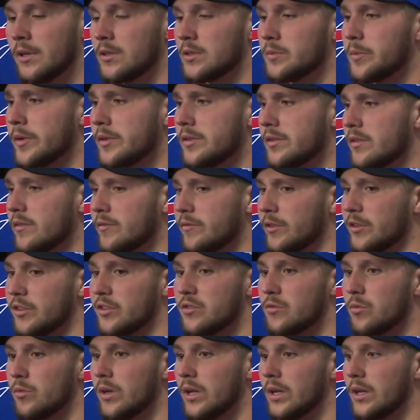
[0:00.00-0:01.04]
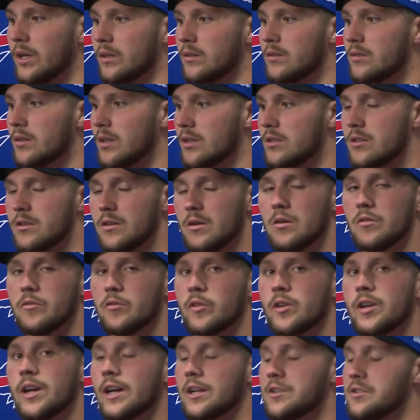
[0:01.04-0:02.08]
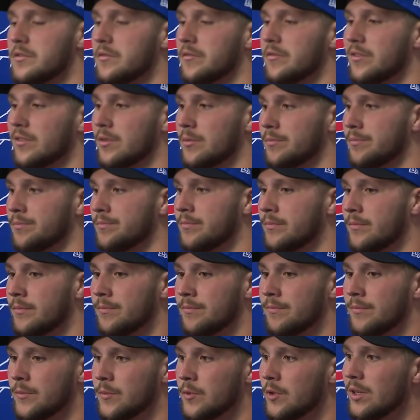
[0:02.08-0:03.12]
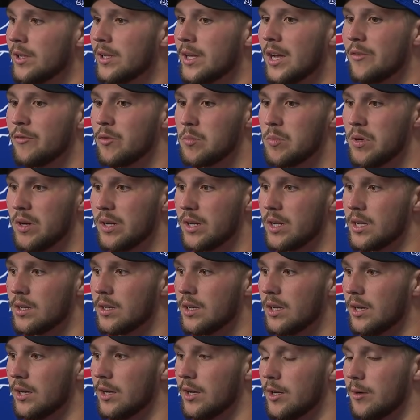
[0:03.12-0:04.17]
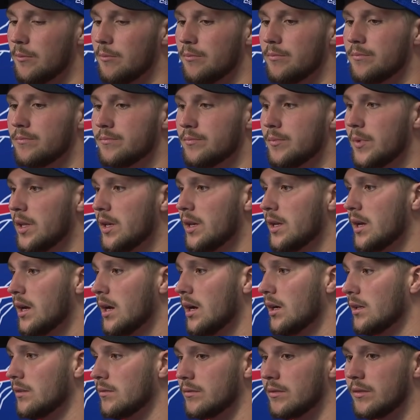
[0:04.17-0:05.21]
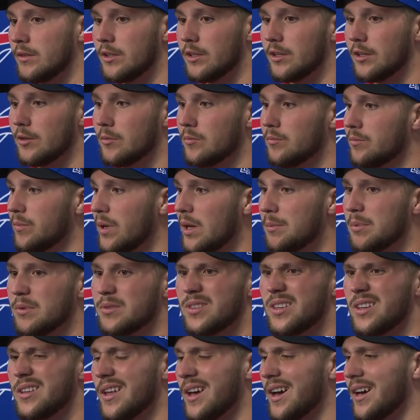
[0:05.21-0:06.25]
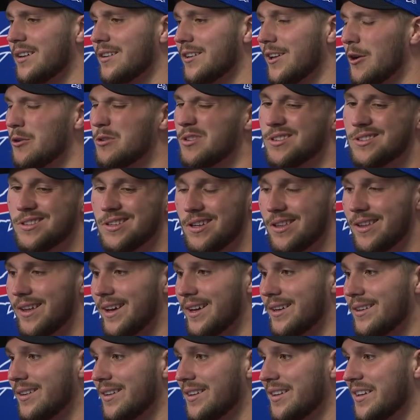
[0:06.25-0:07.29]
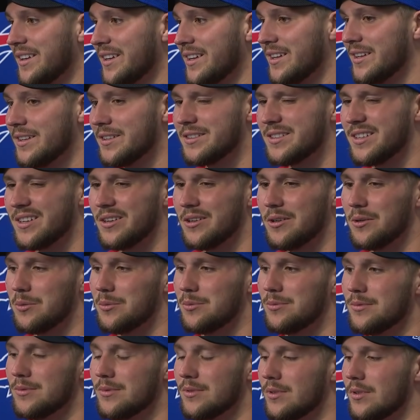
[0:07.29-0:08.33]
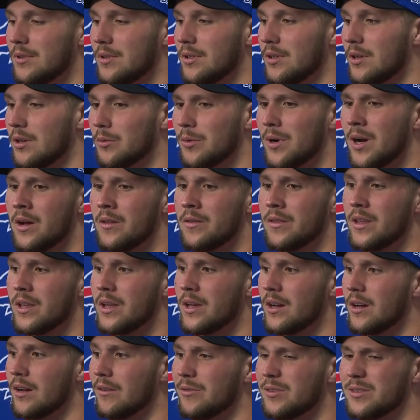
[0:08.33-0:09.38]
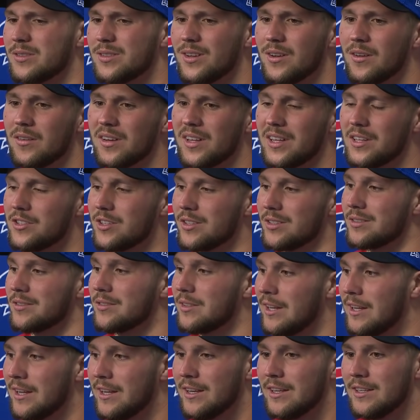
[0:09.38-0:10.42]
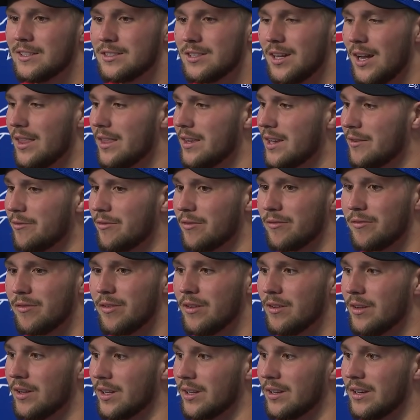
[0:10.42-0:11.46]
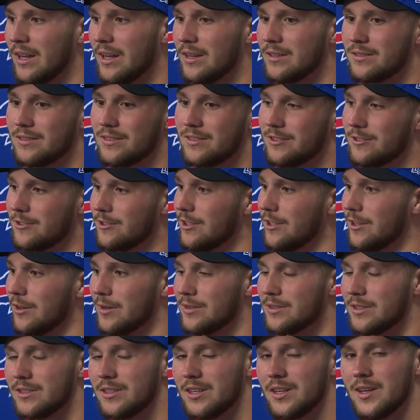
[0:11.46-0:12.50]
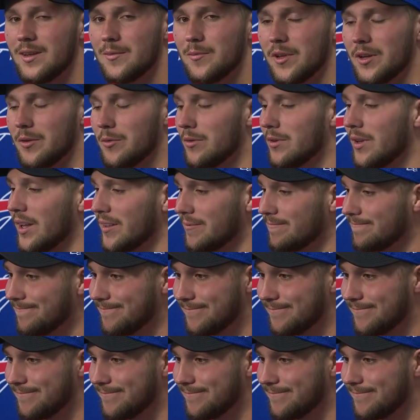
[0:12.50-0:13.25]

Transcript: know, especially the first week, it's such an overreaction from really everybody, media, and, you know, people see that, coaches see that. So, you know, around the facility, just slightly different feeling. And as, you know, as a team, like, we're like,